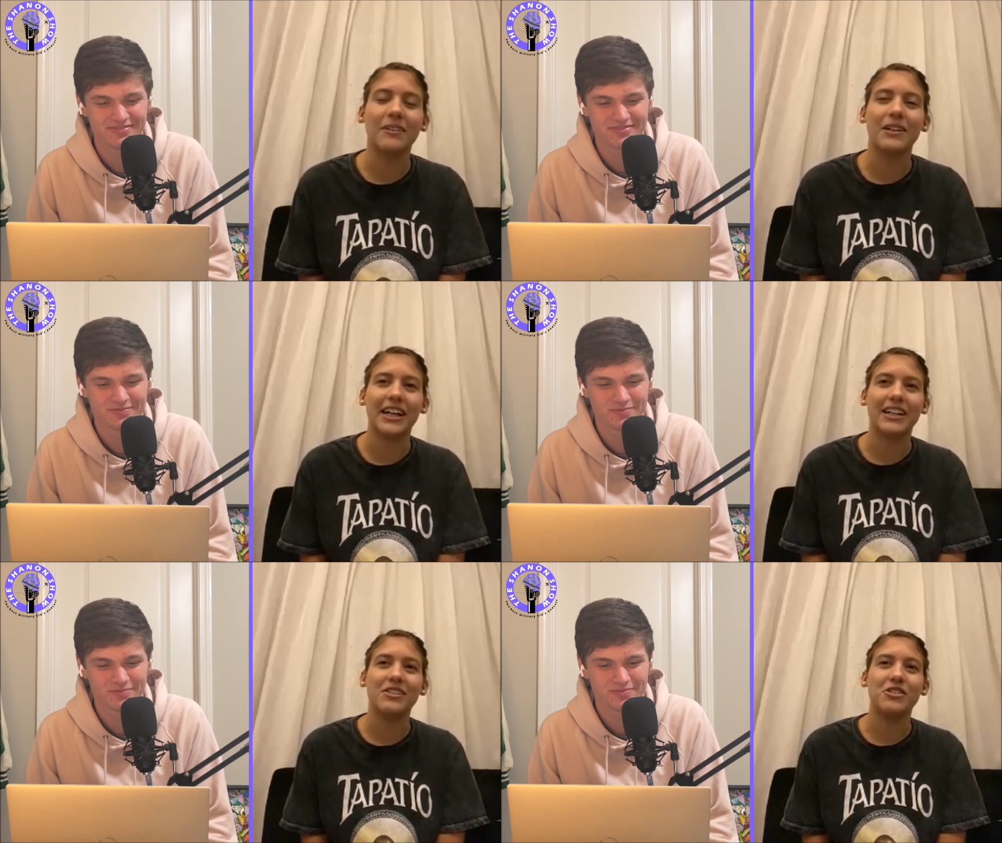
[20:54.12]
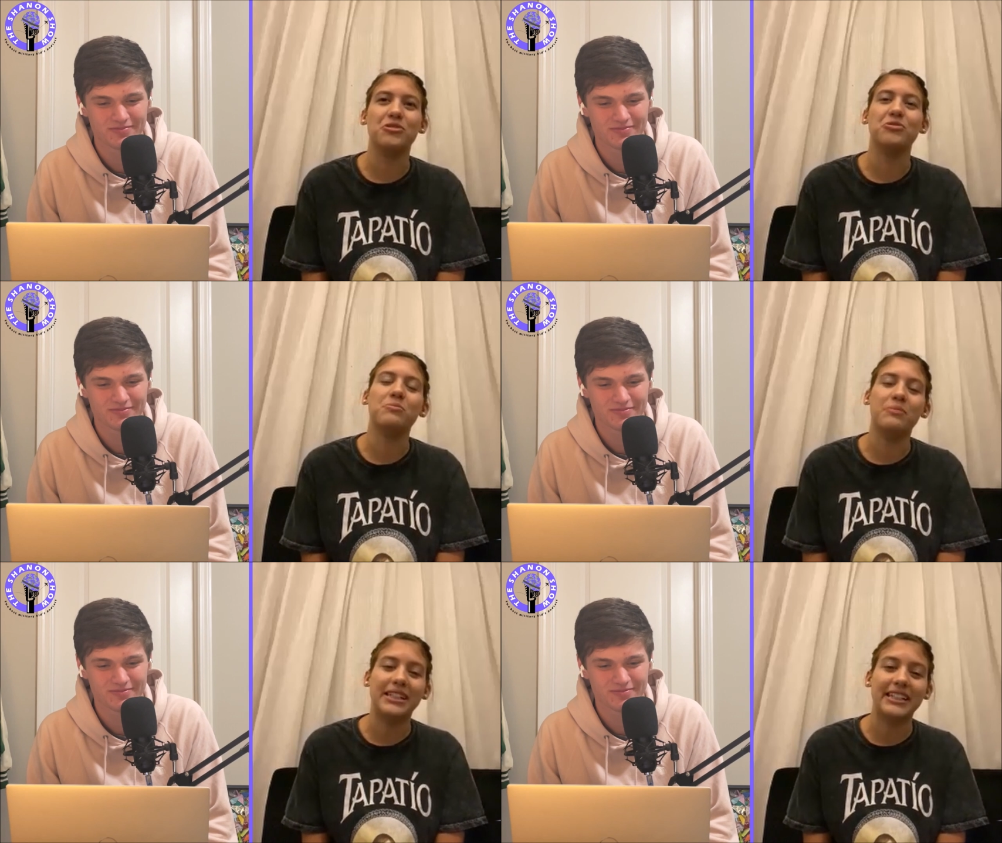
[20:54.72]
Speaker 1: mm-hmm. Okay, mm-hmm. do you
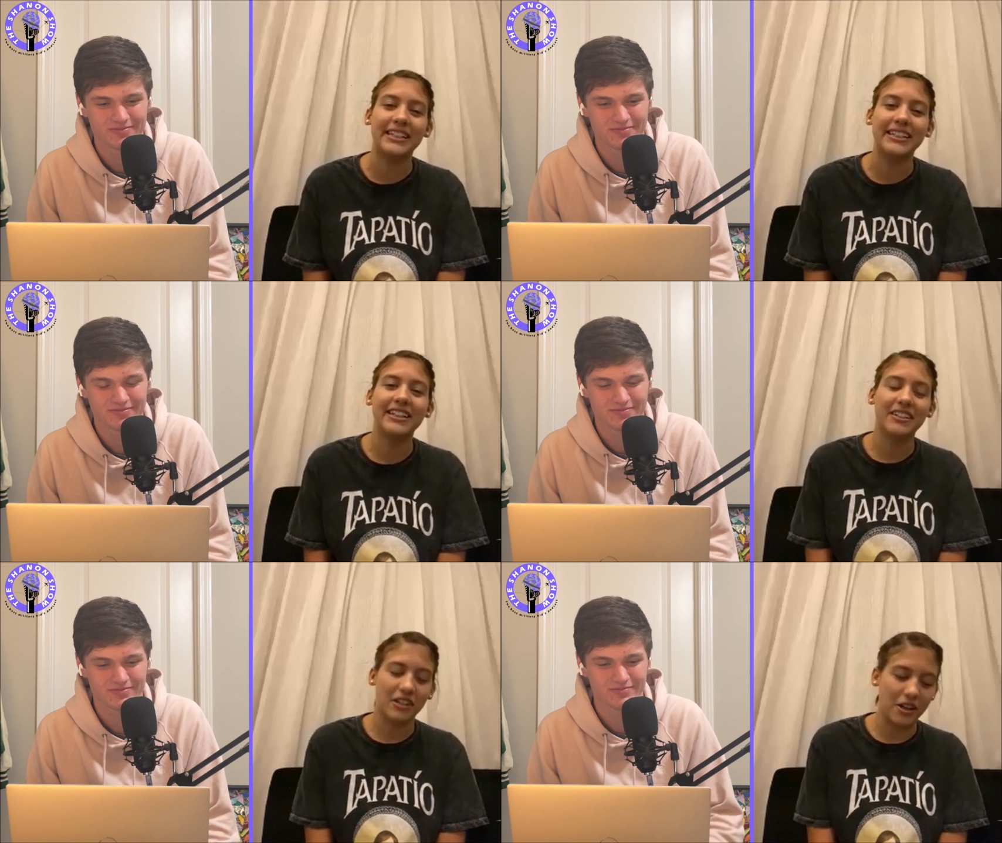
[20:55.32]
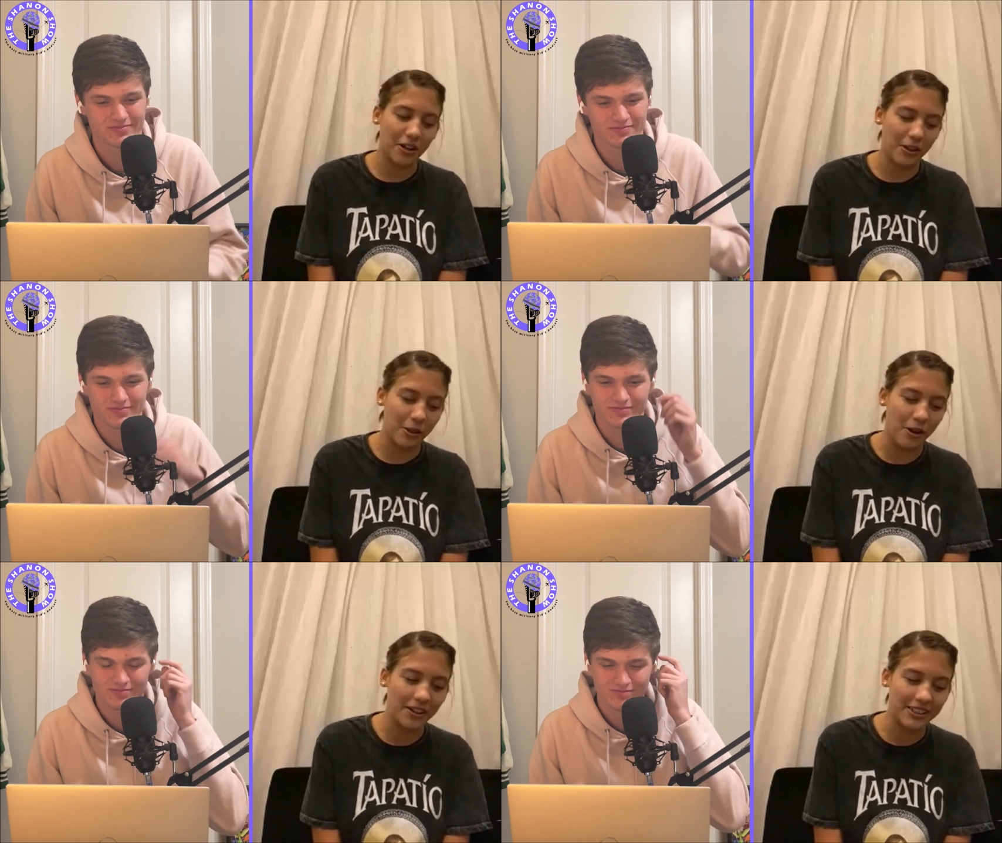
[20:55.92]
mean a
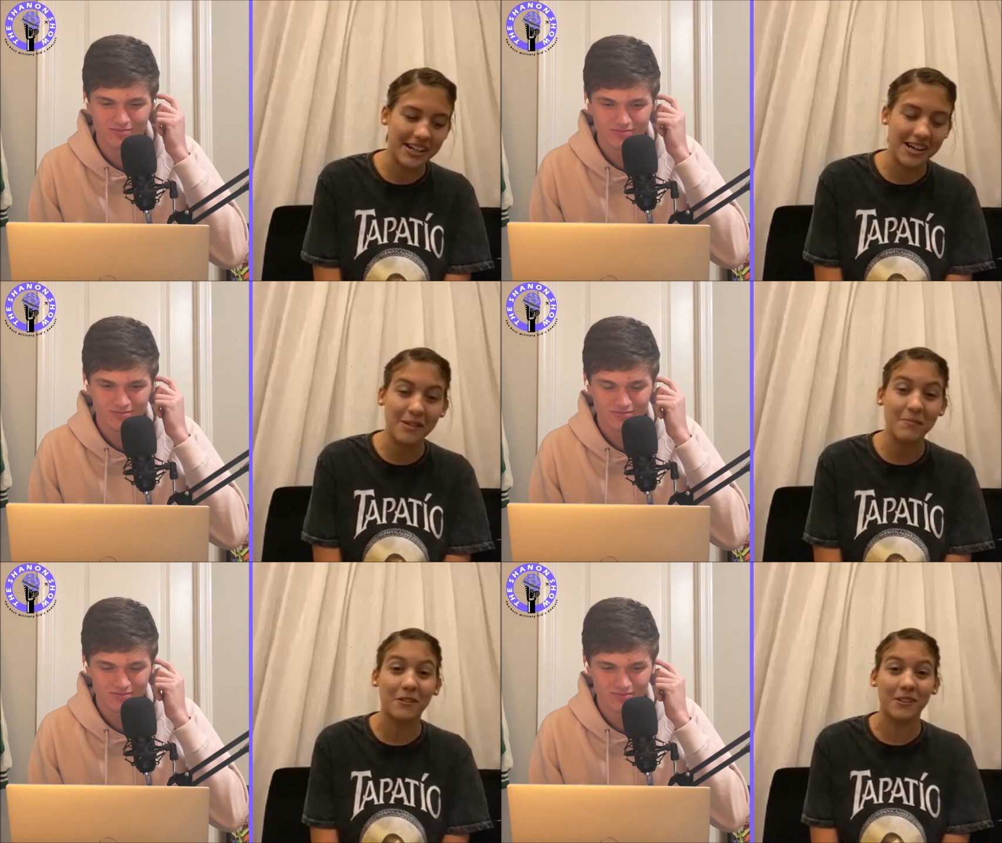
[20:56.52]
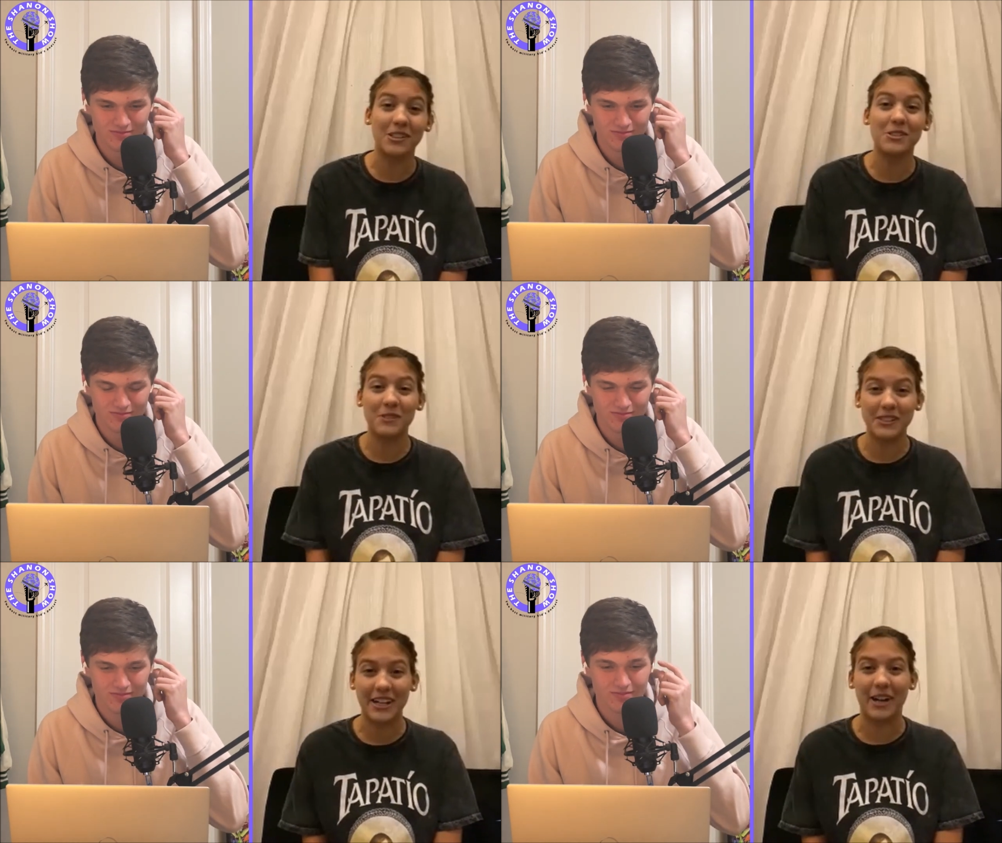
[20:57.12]
long time or a
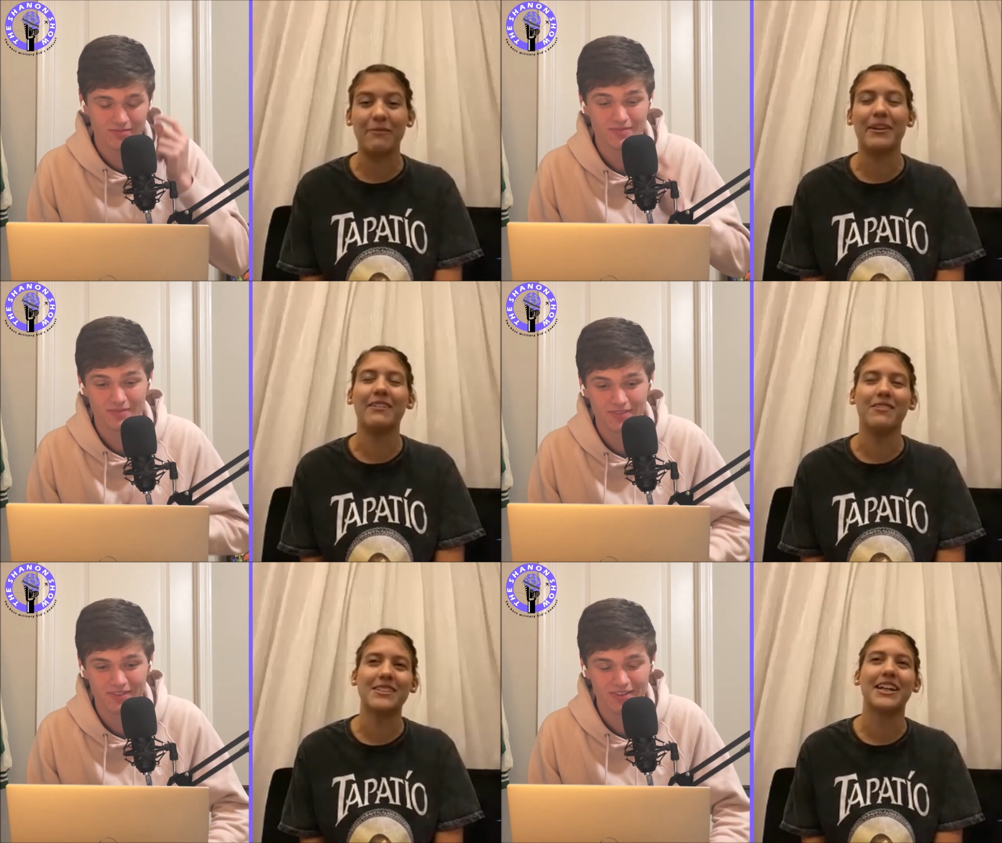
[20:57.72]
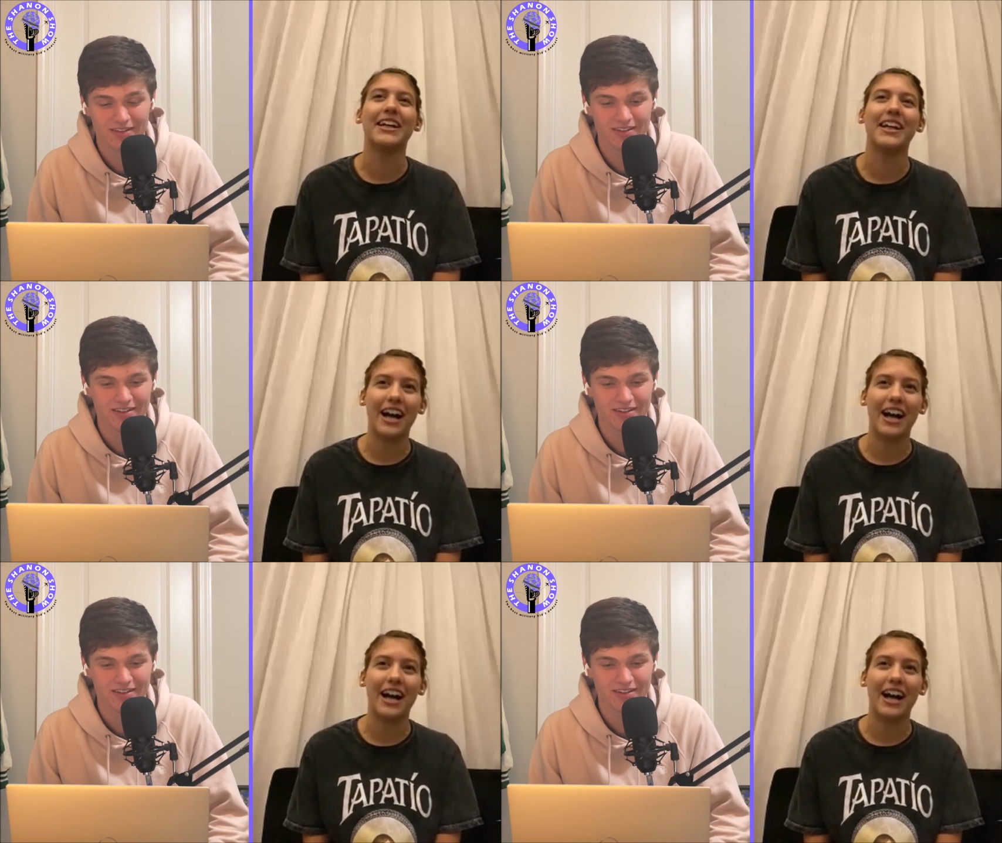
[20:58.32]
short time and i will say